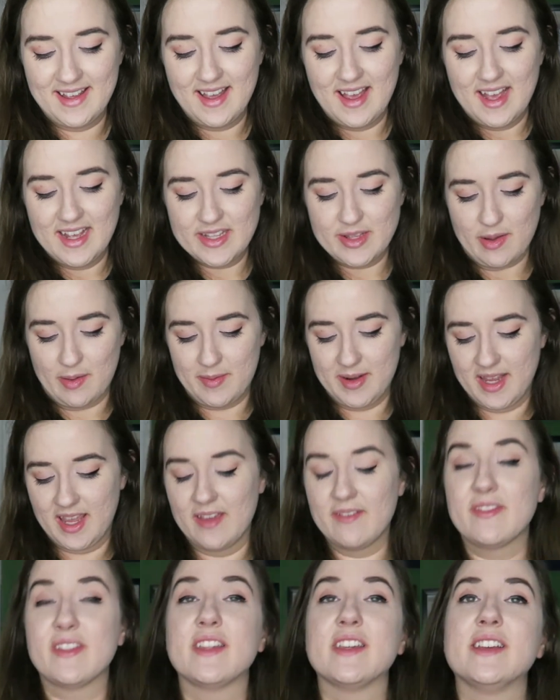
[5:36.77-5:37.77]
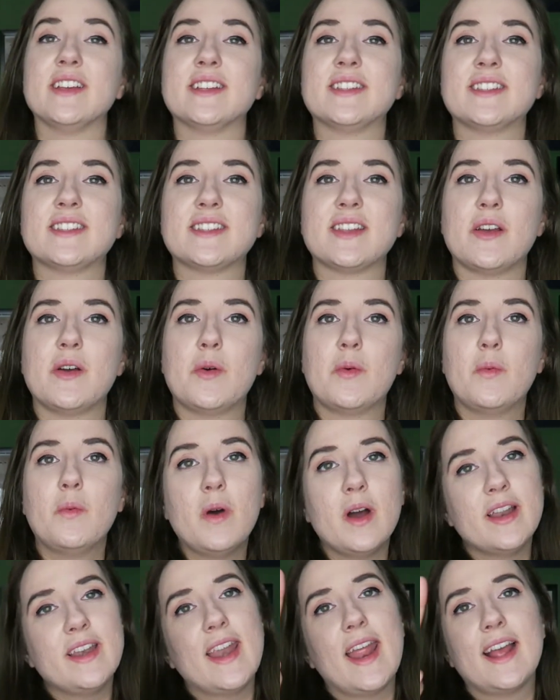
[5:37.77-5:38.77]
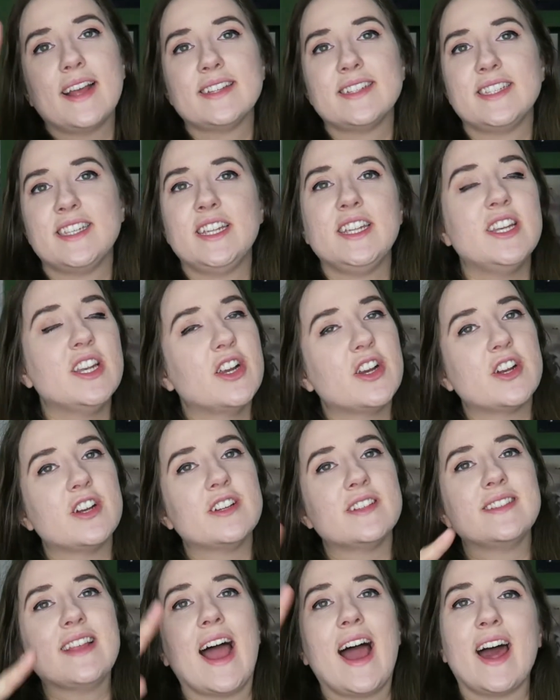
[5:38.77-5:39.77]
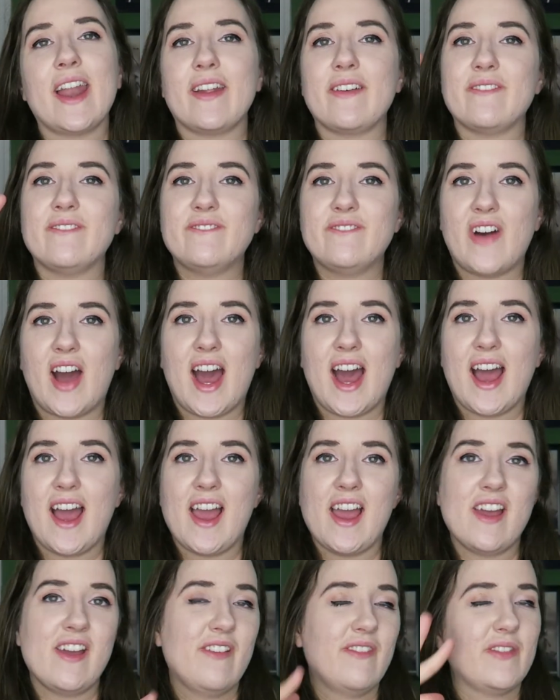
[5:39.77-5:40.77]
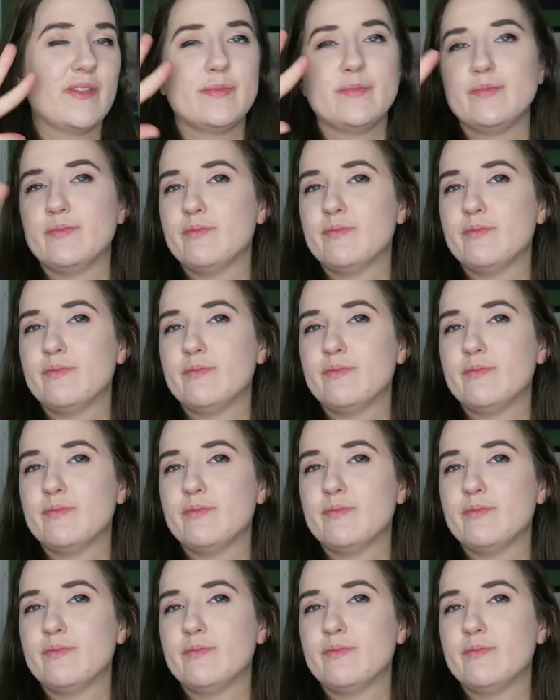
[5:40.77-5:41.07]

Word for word: so I'm going to give this one nasty nurse out of five.